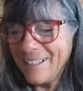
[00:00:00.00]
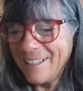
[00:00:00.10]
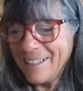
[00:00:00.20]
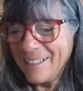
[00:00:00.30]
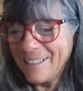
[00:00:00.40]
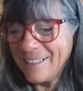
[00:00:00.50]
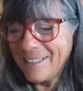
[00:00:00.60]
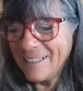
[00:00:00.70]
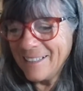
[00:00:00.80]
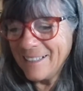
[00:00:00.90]

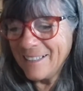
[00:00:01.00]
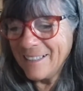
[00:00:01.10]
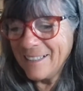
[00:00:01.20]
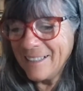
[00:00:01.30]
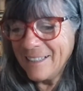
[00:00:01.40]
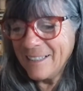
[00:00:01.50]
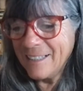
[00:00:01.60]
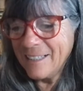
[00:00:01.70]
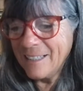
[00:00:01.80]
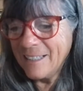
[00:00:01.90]

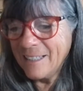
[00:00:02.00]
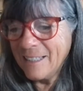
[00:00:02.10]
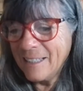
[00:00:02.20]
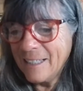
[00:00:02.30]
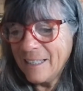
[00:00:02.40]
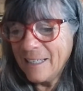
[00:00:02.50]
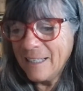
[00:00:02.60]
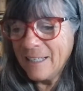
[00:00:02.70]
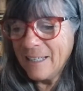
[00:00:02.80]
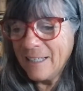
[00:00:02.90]

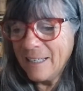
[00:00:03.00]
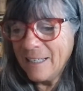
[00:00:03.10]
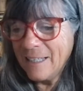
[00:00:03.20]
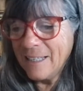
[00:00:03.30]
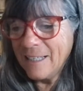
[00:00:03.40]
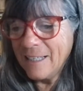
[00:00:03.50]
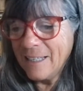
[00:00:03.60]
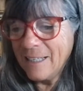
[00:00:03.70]
(no one is talking)